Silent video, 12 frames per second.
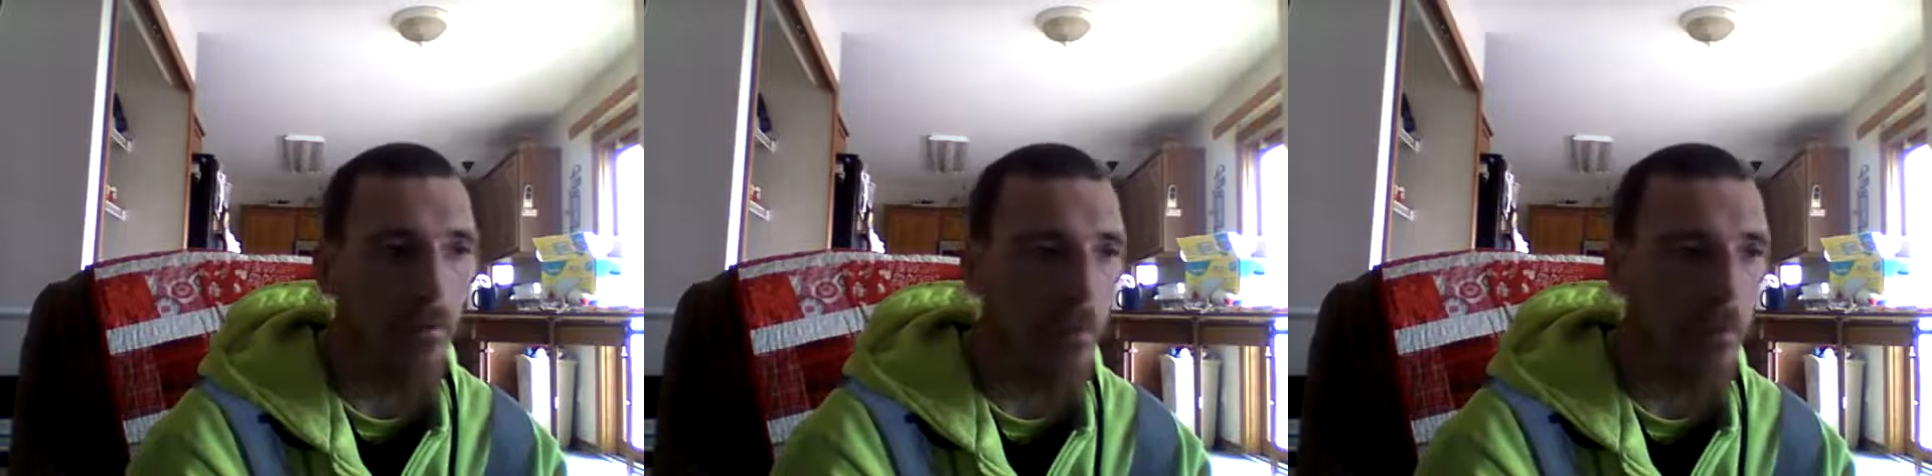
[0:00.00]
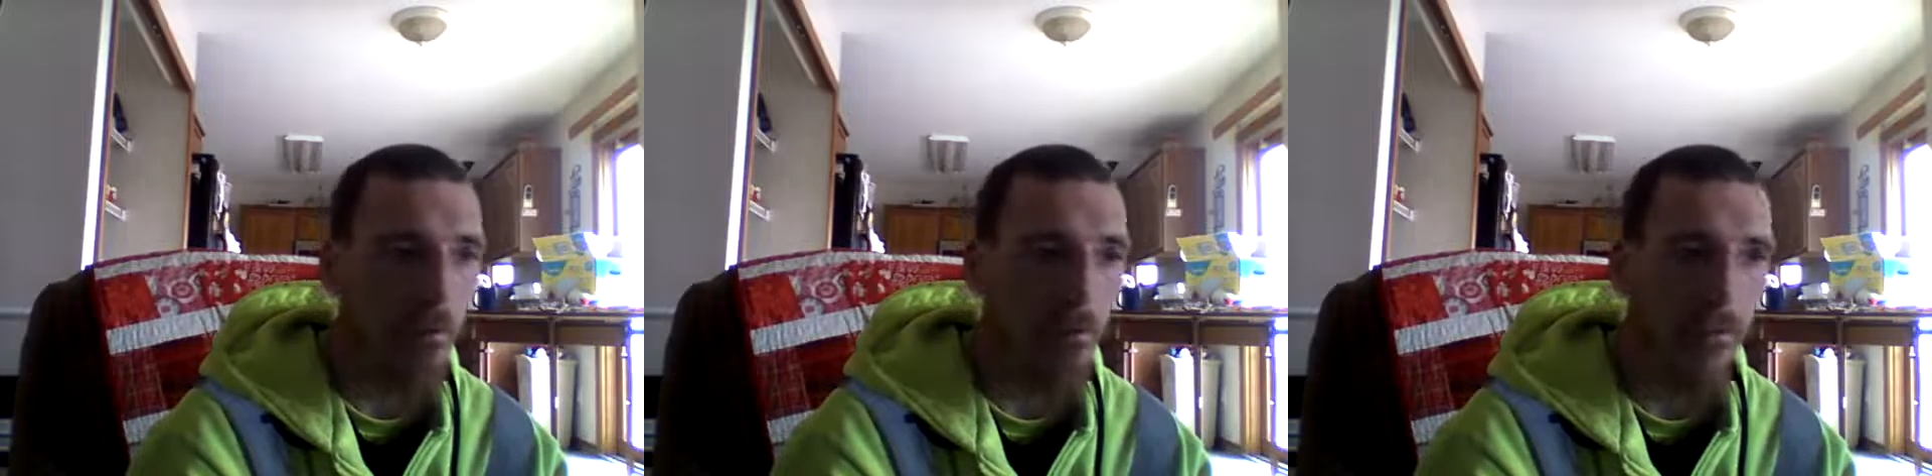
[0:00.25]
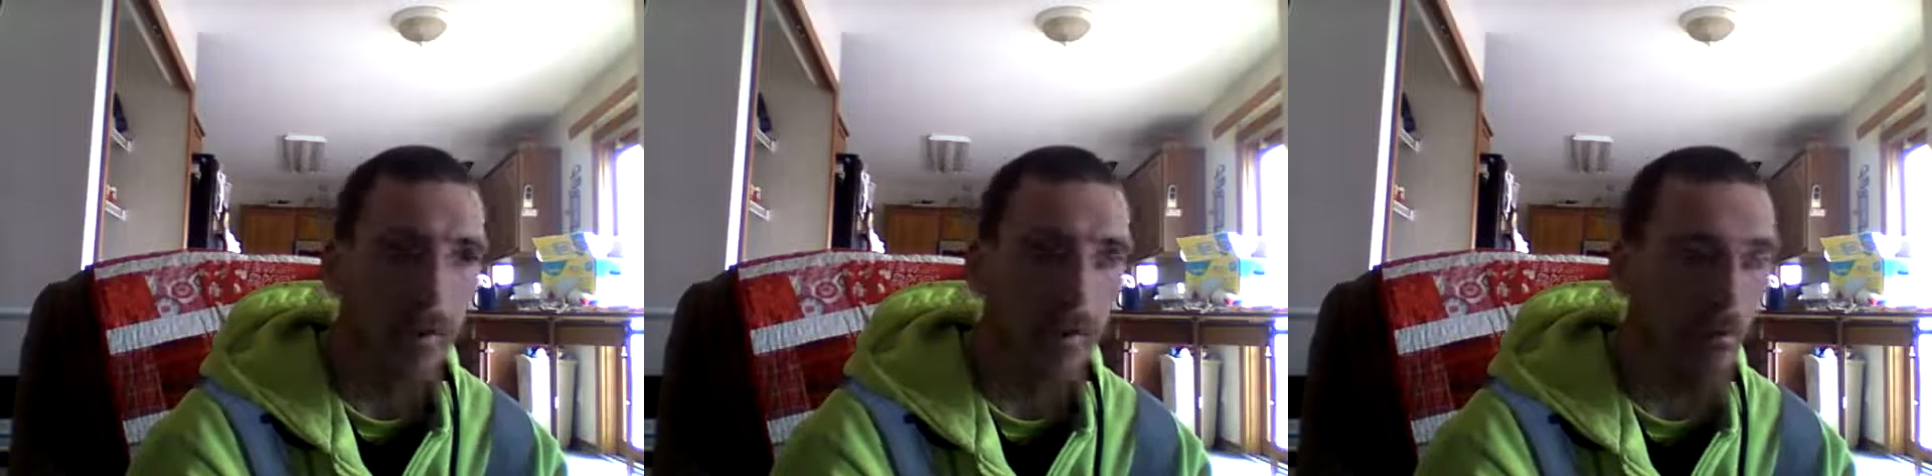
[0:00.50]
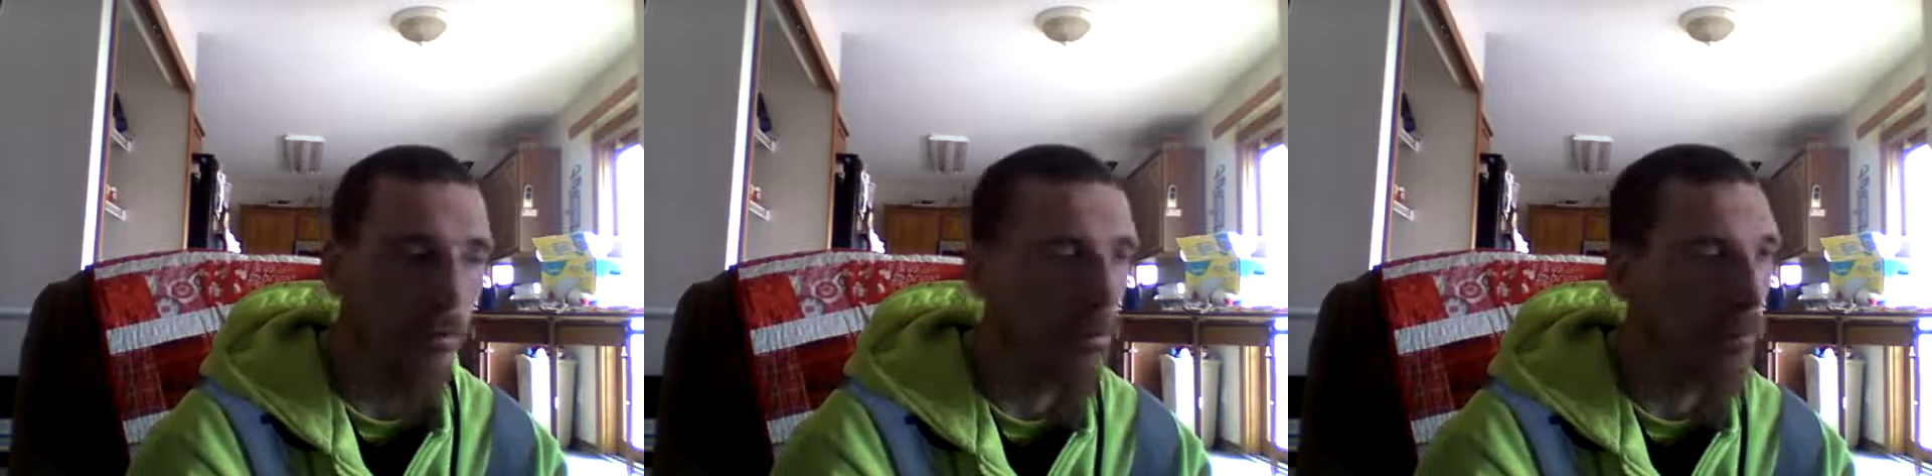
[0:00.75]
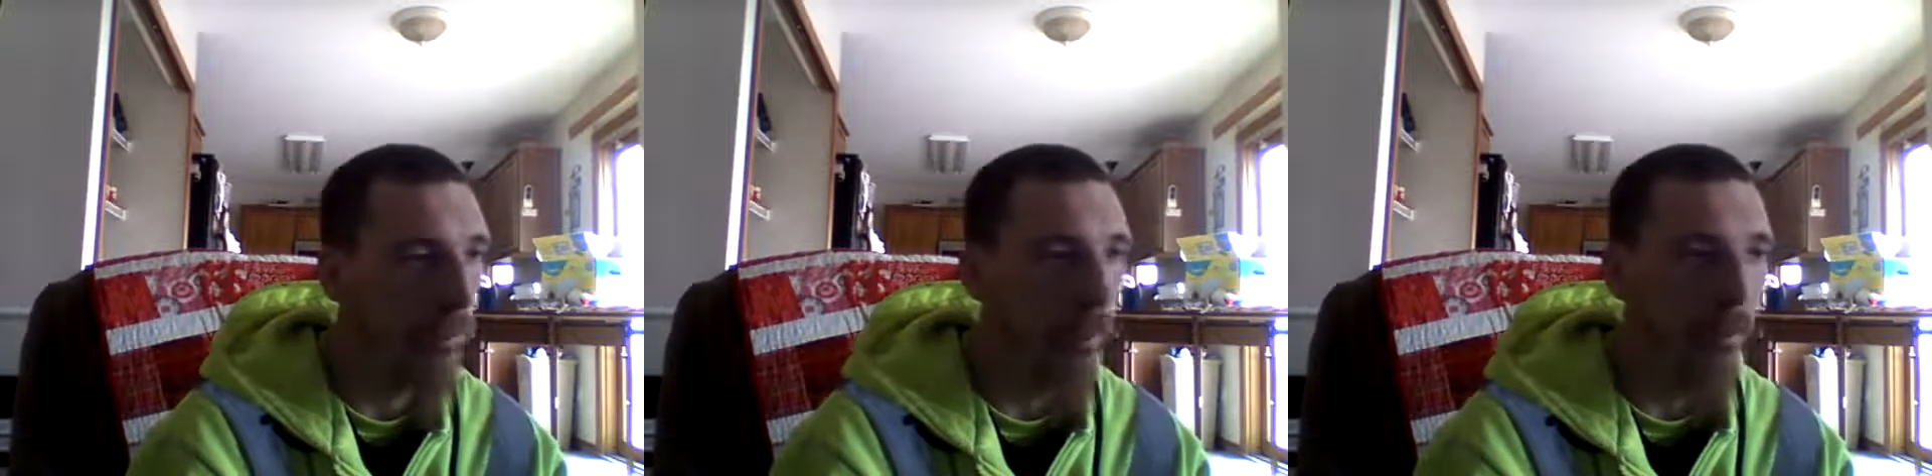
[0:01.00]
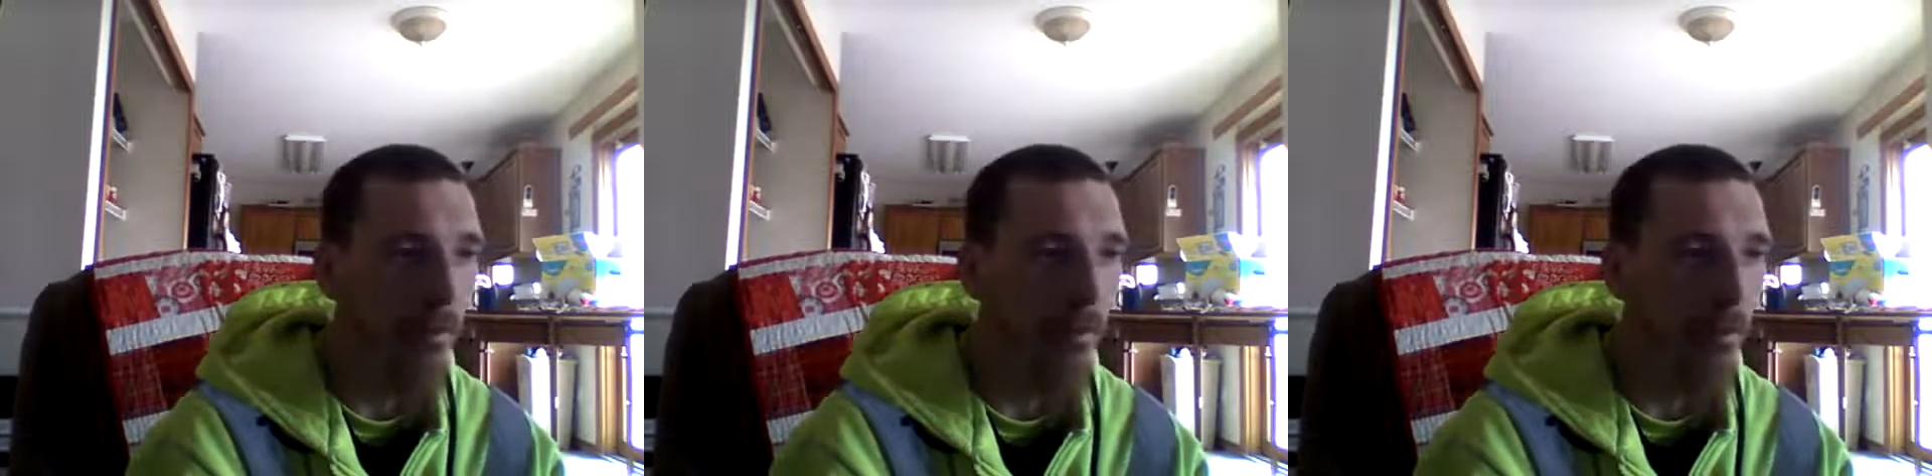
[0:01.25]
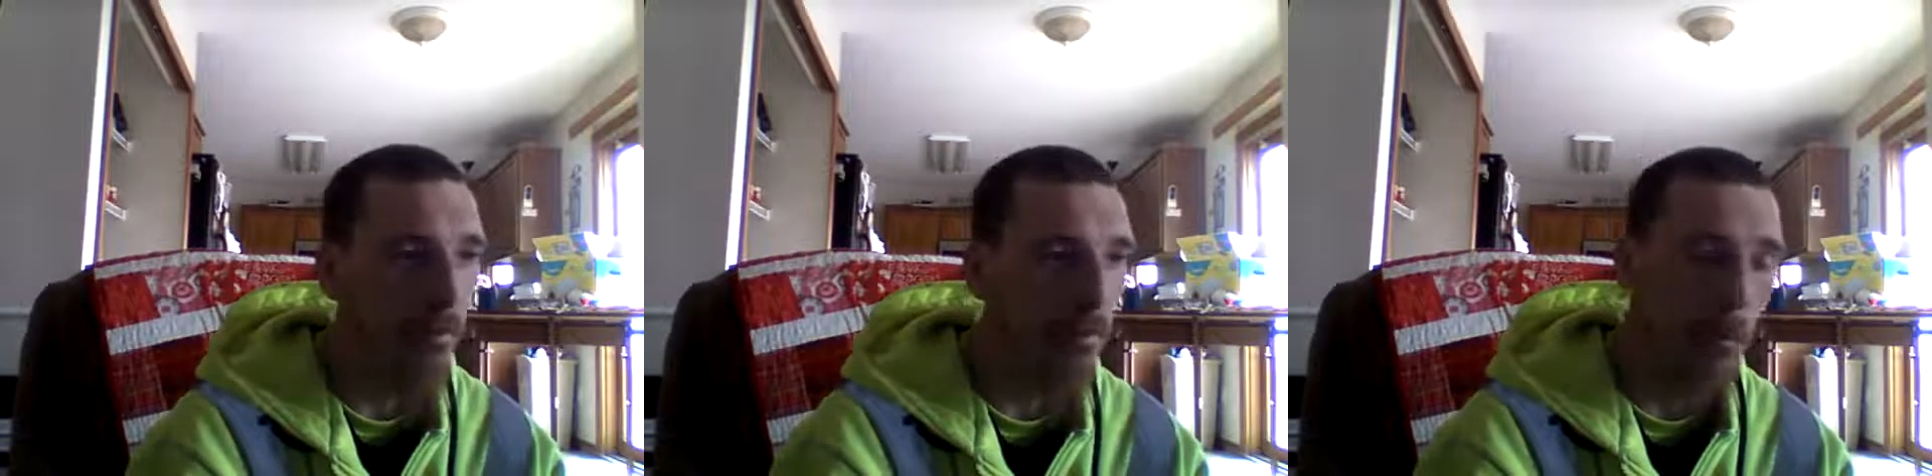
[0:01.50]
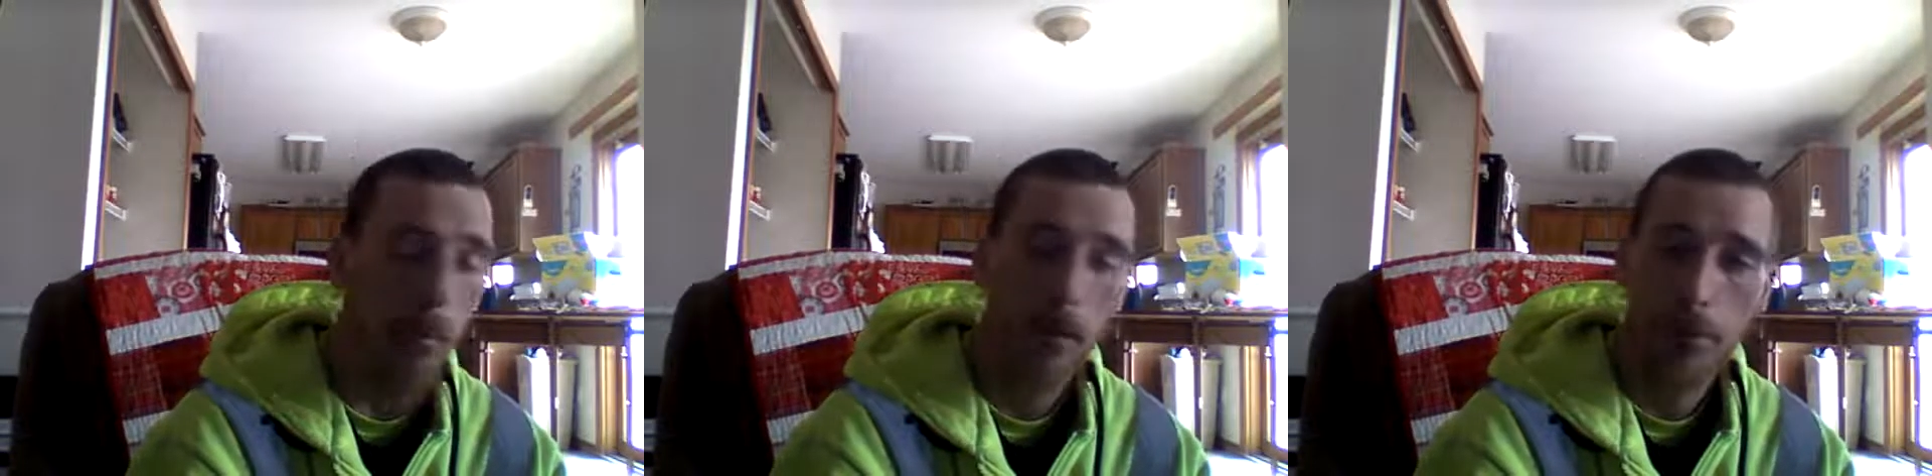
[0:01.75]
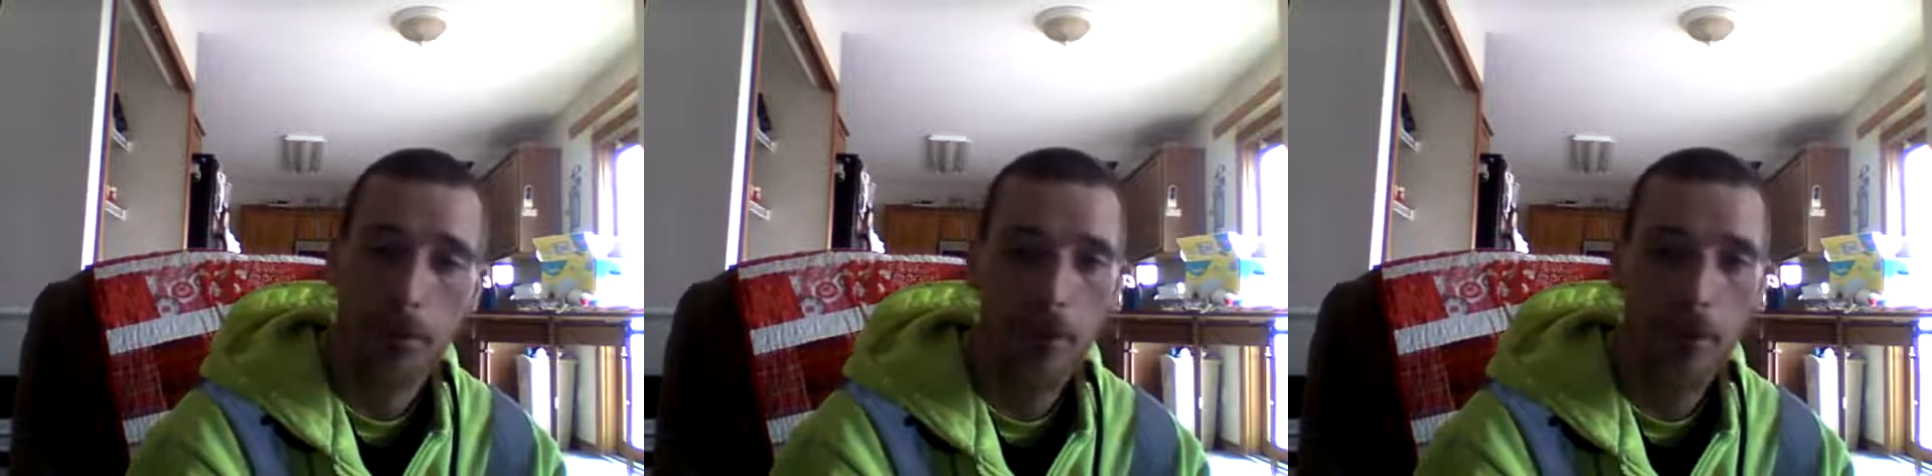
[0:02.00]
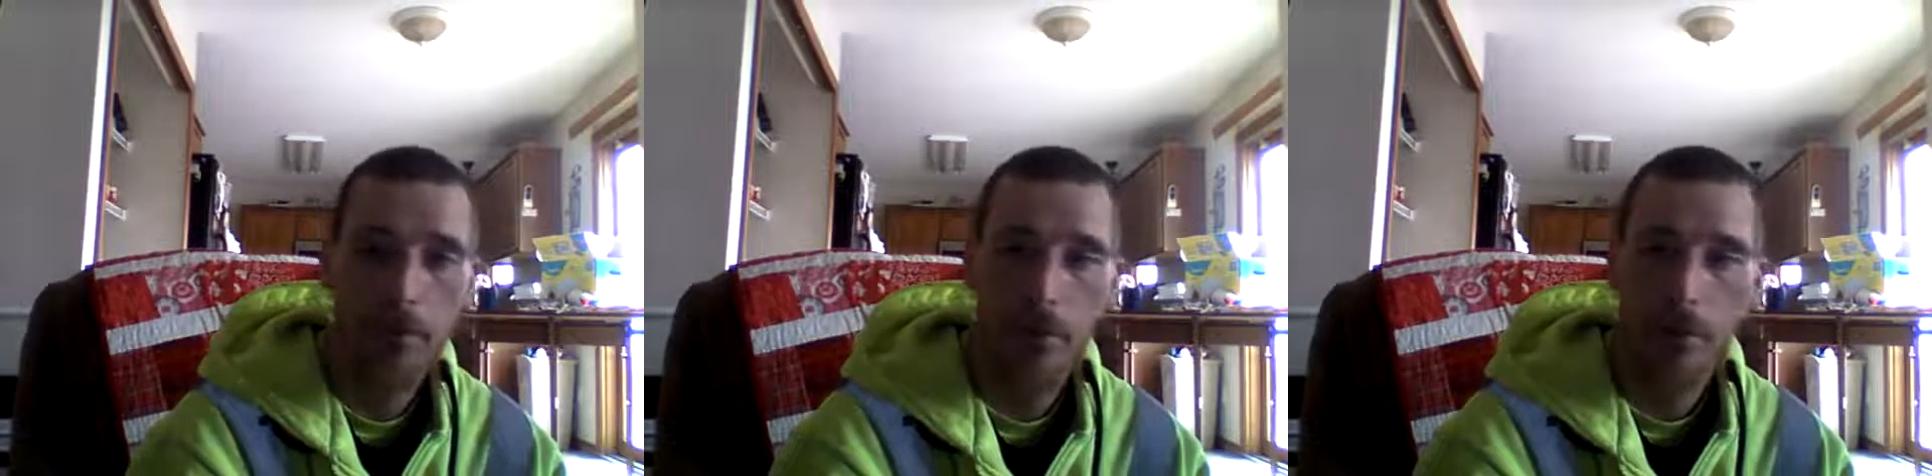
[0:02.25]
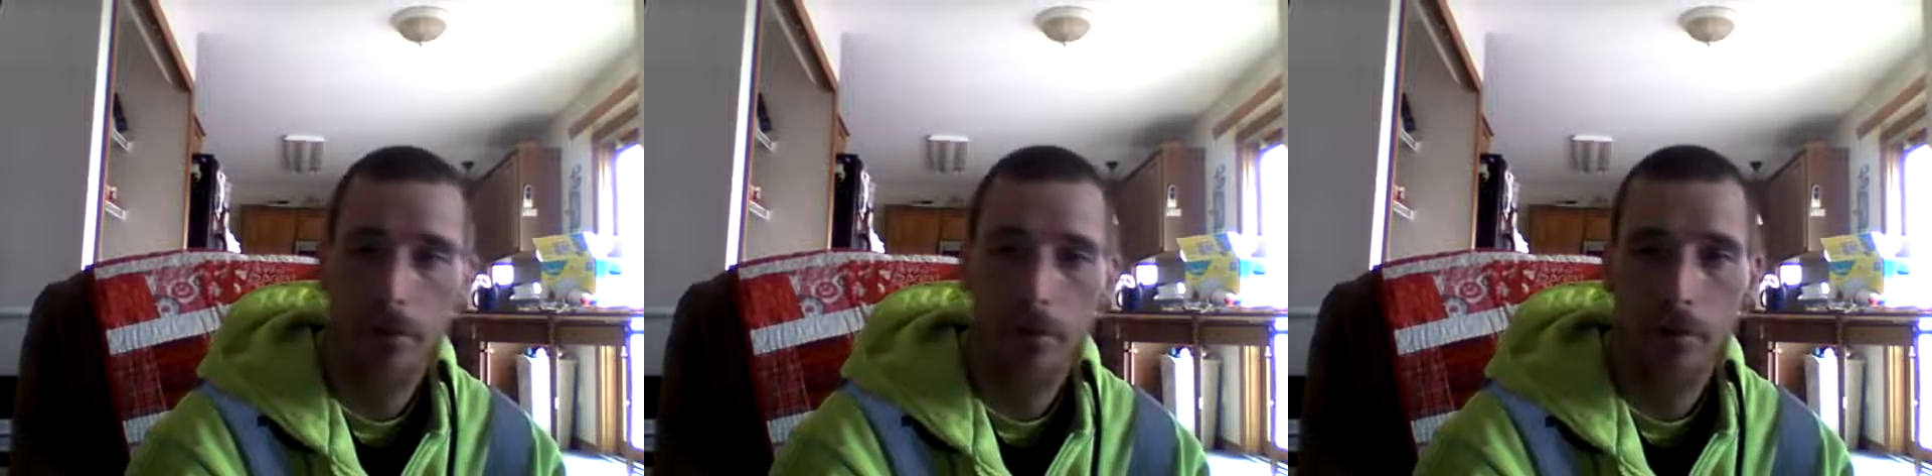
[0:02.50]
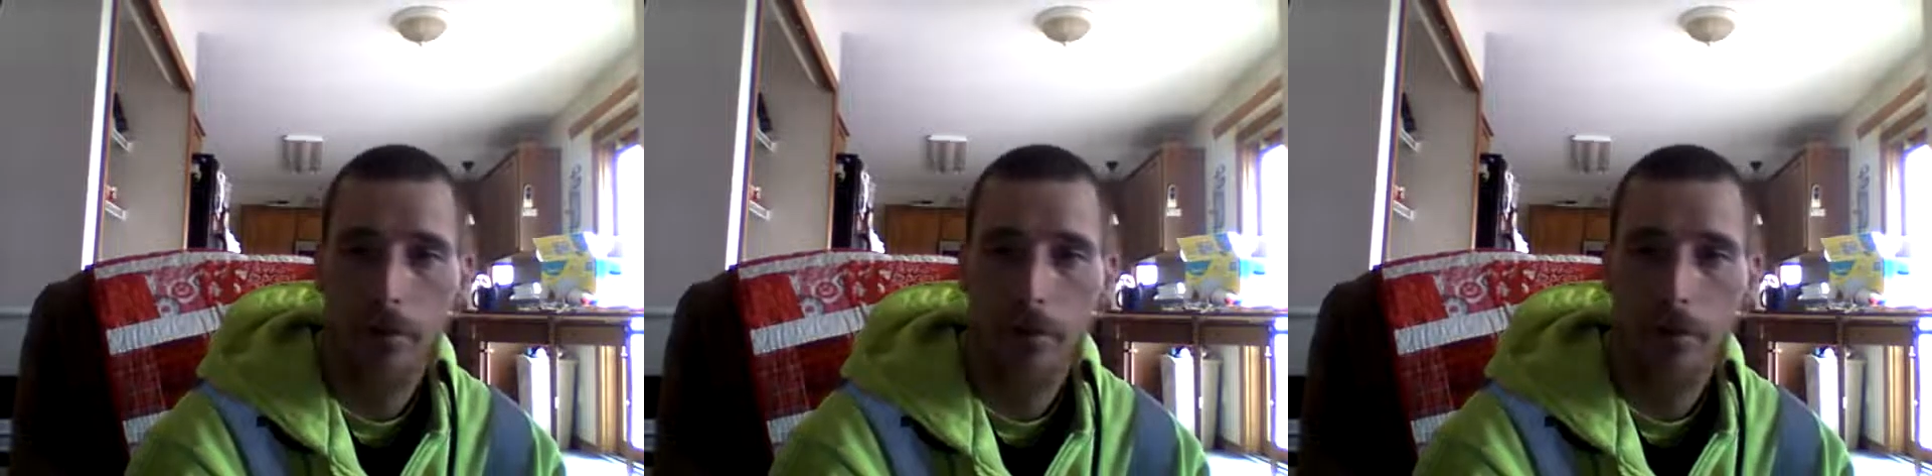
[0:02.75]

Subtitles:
the best way you can do it, man. Do a bunch of pre-tests,